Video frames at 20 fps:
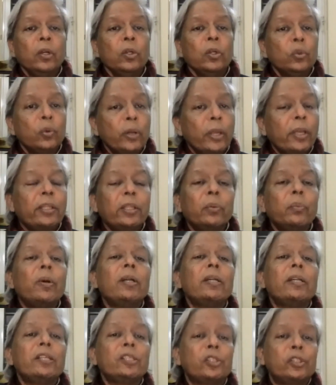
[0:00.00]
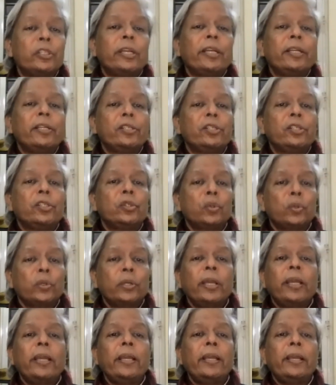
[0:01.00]
Today, the world has changed.
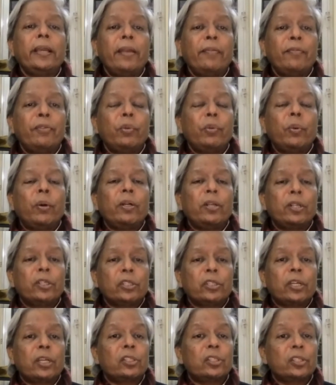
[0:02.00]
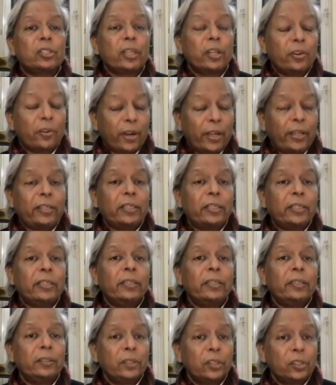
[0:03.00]
Today, everyone discusses and
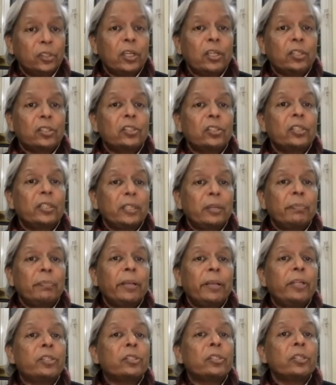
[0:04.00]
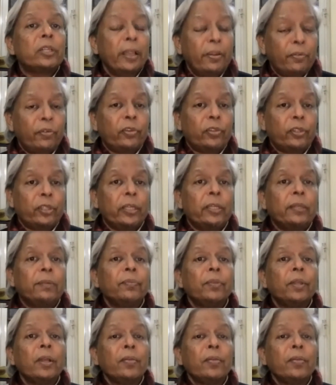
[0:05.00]
rightly discusses and debates everything.